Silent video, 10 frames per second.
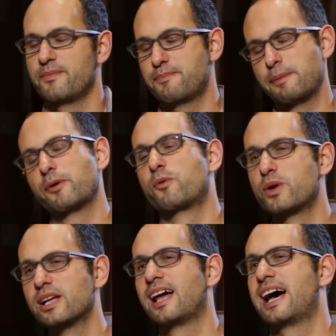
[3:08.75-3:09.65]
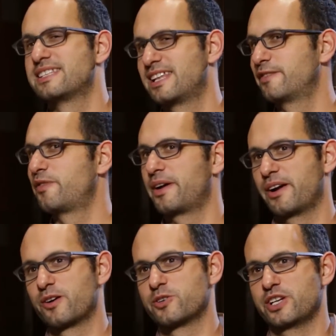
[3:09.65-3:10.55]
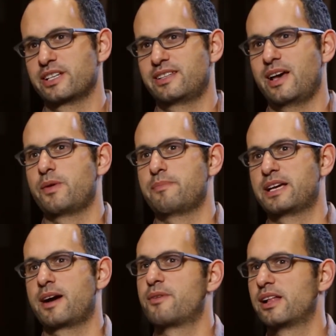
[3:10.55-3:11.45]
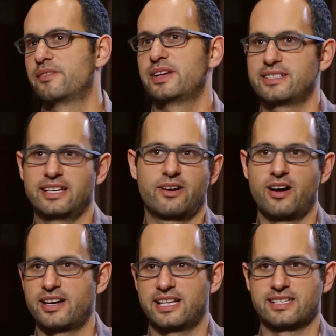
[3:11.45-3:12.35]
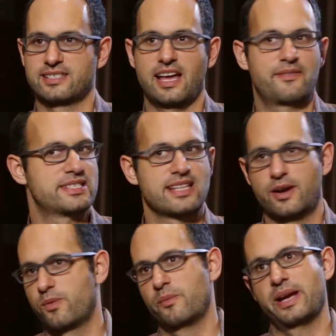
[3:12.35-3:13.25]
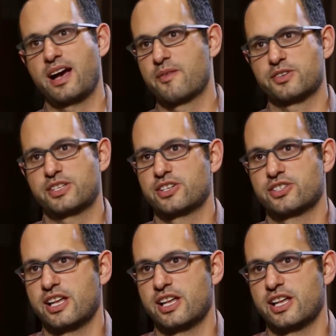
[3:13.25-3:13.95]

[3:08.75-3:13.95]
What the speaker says: people realize that it's very urgent that we become relevant in our audience's life. It's not a one-way conversation